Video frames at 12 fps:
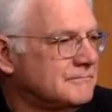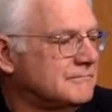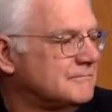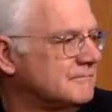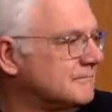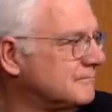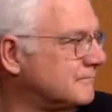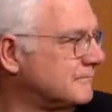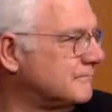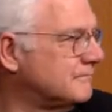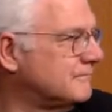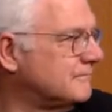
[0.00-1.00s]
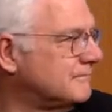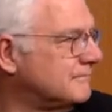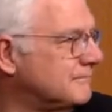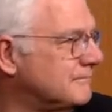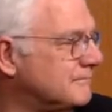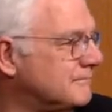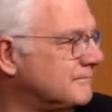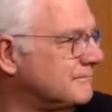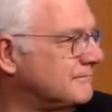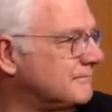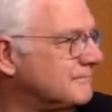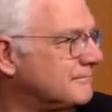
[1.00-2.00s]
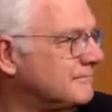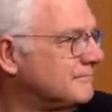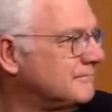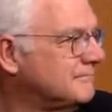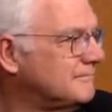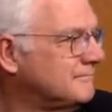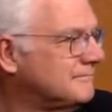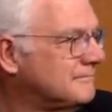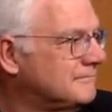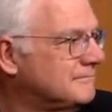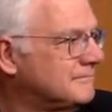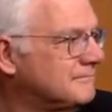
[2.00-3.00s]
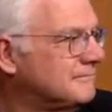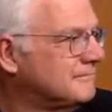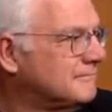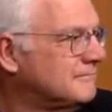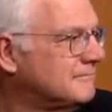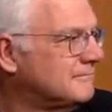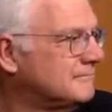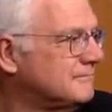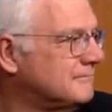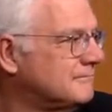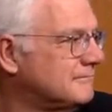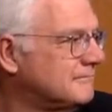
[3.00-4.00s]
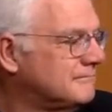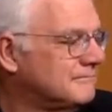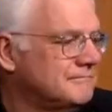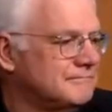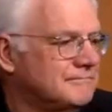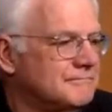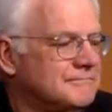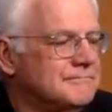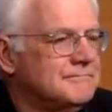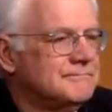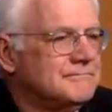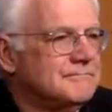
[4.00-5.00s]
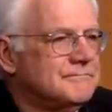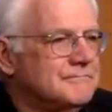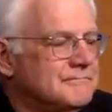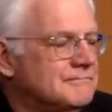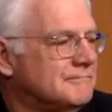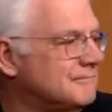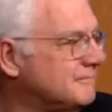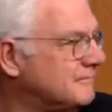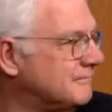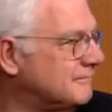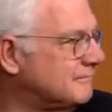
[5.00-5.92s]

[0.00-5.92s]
(not speaking)